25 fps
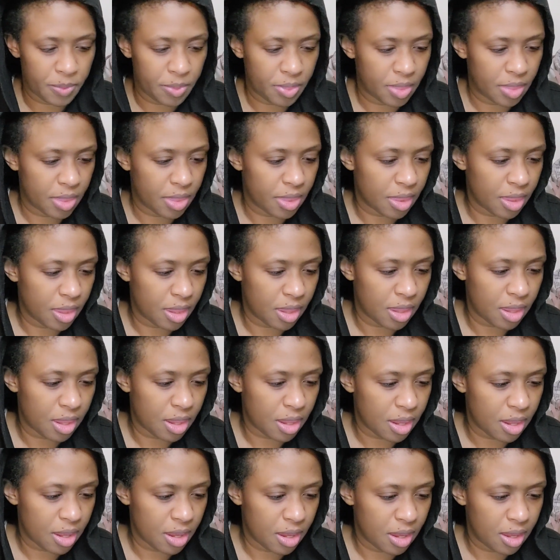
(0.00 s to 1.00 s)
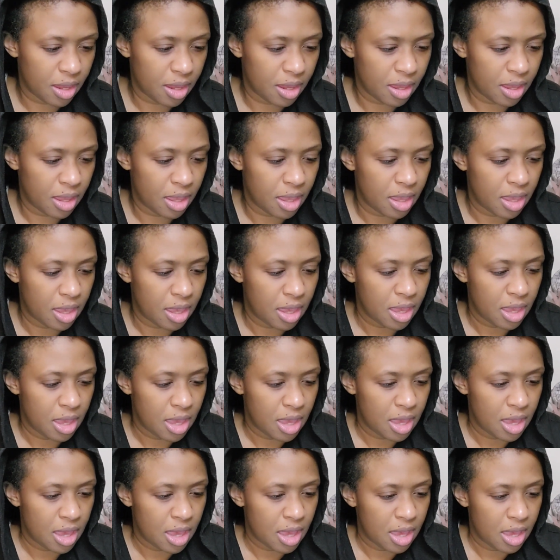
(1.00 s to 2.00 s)

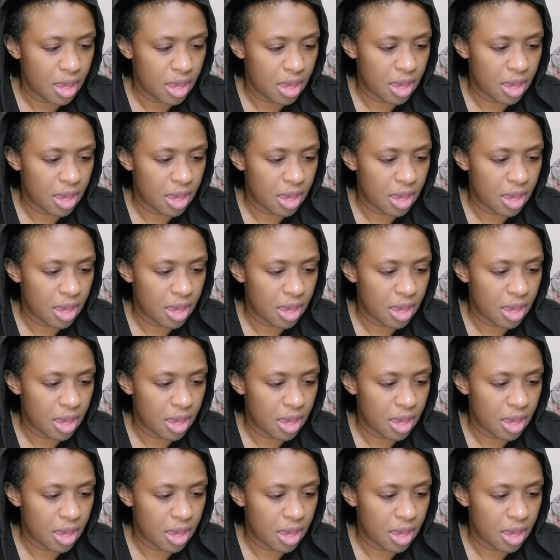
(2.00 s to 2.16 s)
(no one is talking)